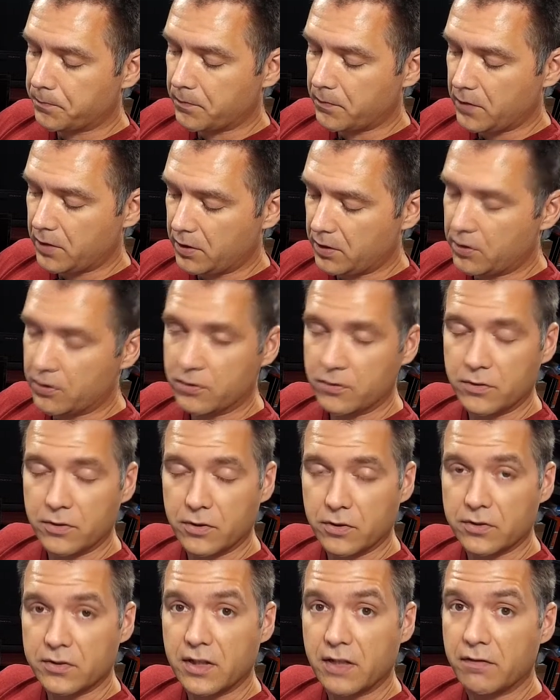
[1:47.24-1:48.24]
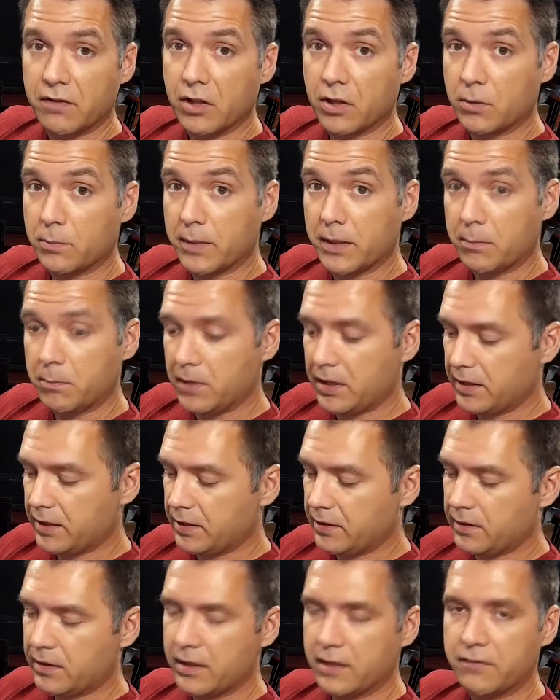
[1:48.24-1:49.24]
you'll save a little bit of
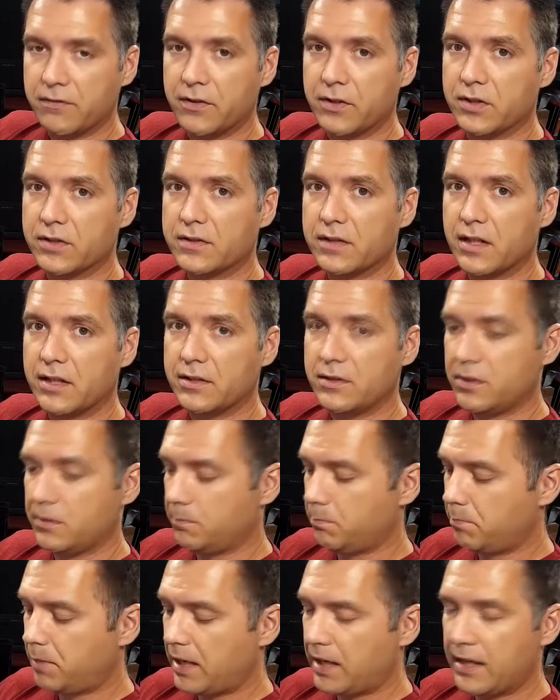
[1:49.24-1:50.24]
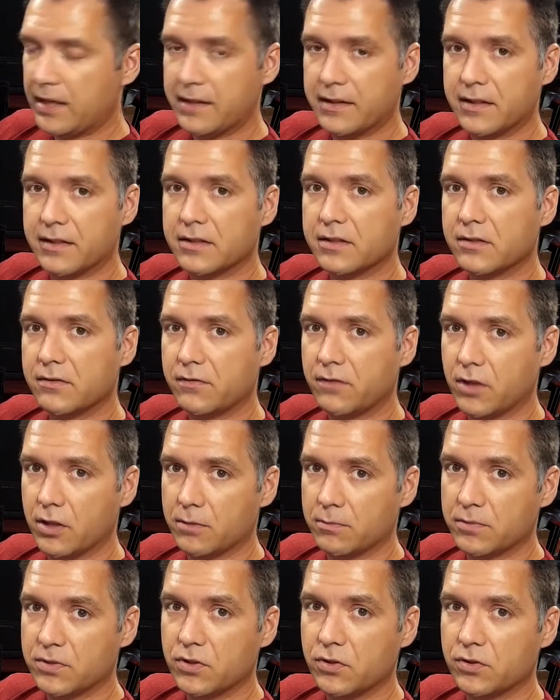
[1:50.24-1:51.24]
money. If you decide to buy this
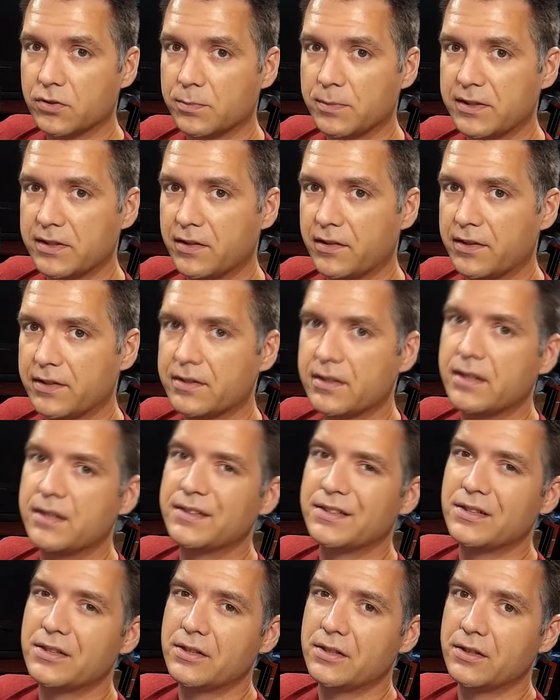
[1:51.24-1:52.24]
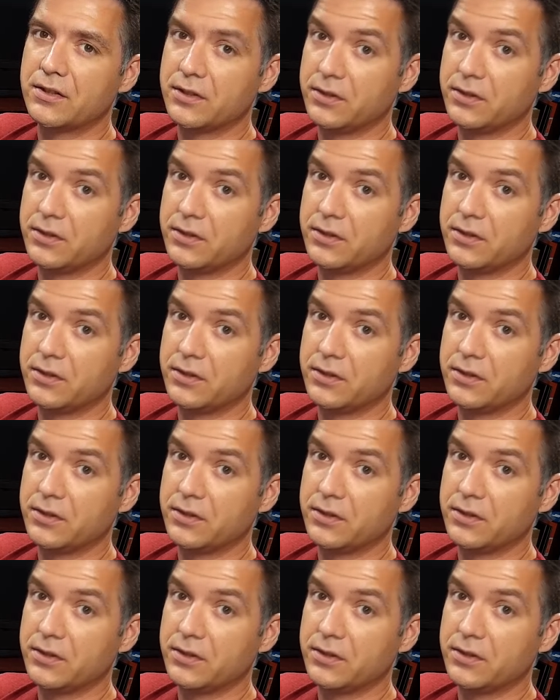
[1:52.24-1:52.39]
from Soulsby Synthesizer,